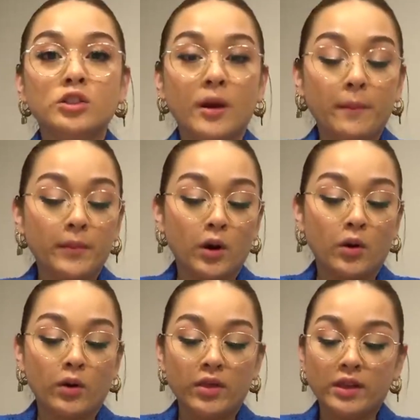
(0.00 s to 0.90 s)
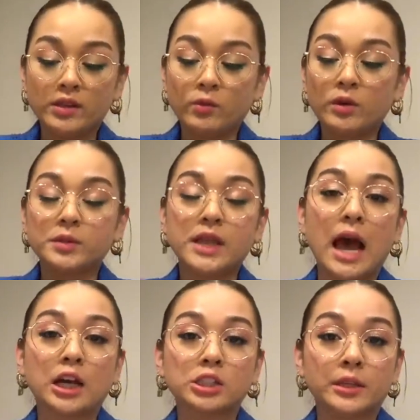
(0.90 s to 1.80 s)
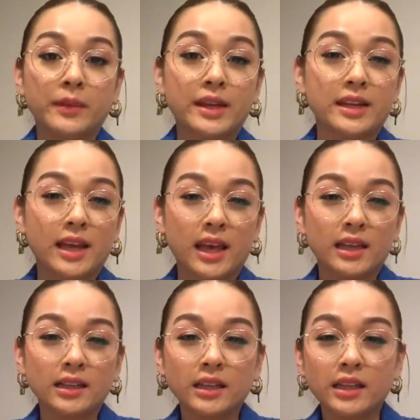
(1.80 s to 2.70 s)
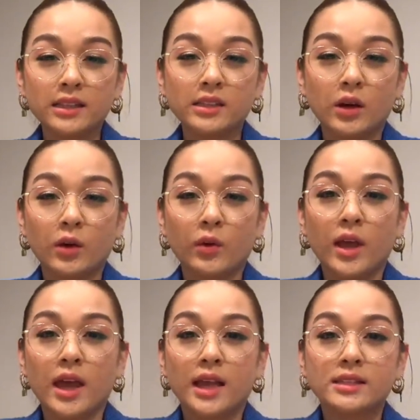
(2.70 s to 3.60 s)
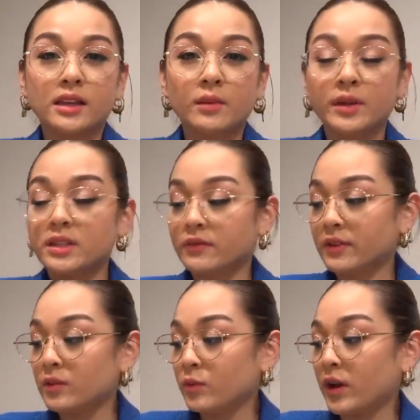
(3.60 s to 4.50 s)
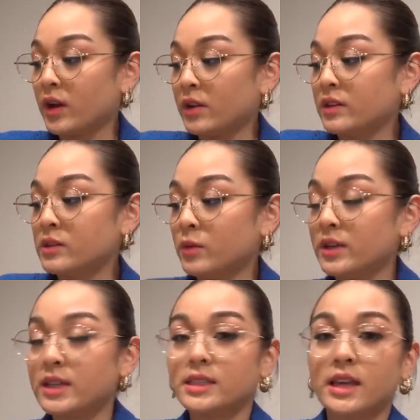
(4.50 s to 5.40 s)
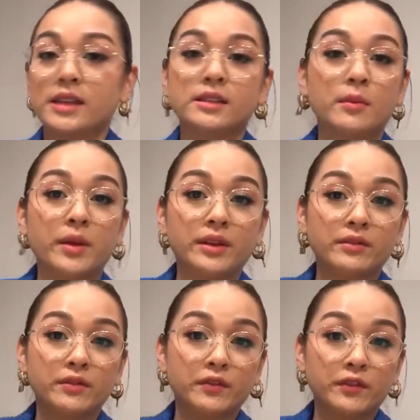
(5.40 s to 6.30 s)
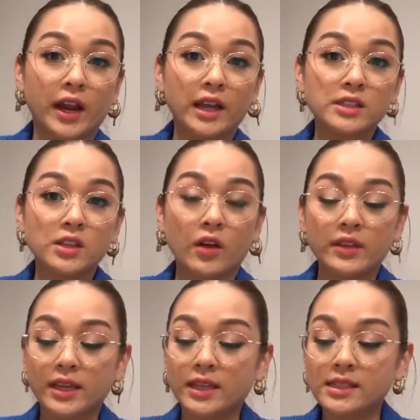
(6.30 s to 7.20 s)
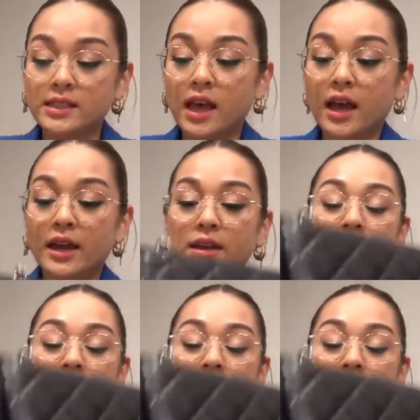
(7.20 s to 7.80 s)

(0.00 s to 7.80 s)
Jumbo, this one was actually made in Italy, so it's gonna be different where this one, it says made in France on the inside.